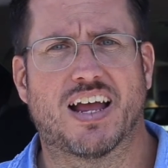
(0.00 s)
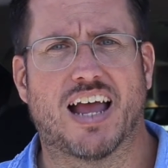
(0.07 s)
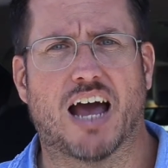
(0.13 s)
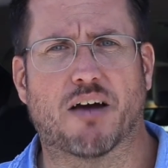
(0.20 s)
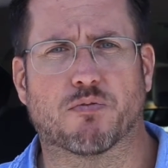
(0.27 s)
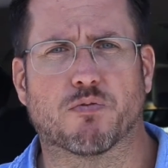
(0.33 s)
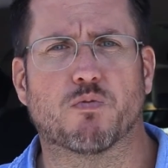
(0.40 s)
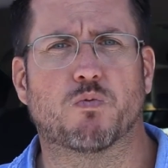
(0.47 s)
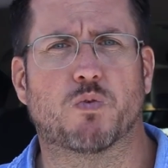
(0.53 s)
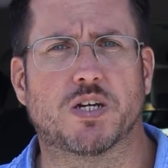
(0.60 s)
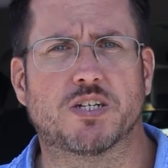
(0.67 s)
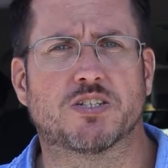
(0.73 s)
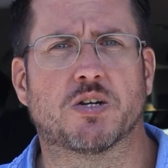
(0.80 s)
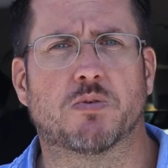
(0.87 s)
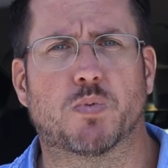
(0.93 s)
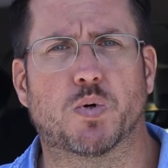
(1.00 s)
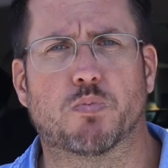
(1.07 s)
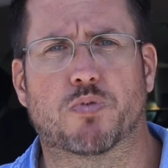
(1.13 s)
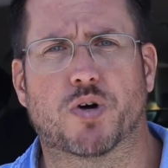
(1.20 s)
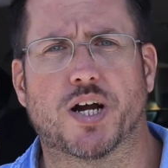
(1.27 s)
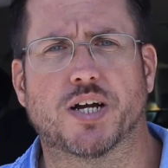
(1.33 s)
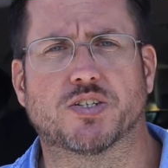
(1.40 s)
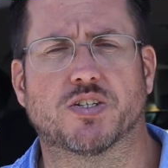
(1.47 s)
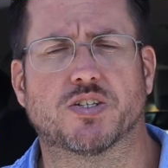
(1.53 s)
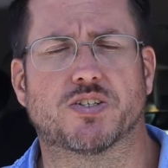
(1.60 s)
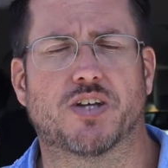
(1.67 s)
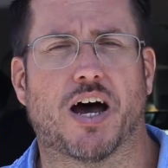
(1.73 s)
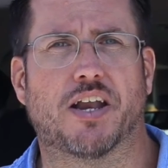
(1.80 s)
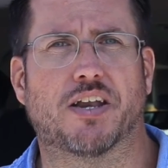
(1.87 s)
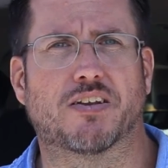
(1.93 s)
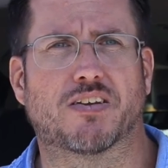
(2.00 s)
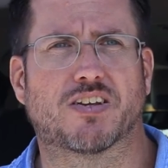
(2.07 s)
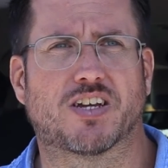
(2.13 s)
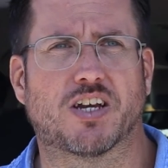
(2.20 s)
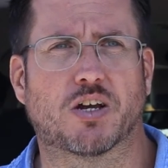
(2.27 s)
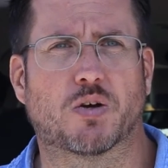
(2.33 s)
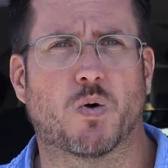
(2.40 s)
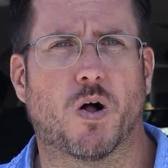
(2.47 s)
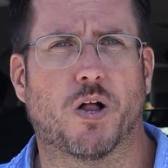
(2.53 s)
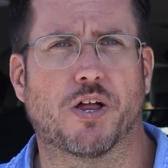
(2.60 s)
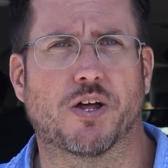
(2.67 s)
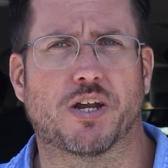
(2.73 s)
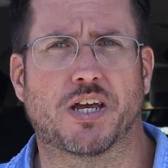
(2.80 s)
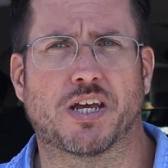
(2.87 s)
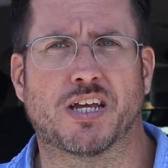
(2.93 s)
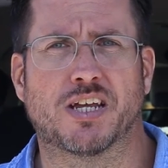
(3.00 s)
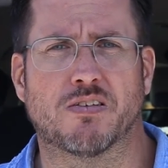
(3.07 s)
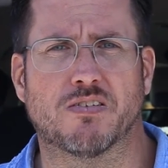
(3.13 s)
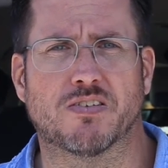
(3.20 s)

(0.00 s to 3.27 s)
have reasonable prices on good quality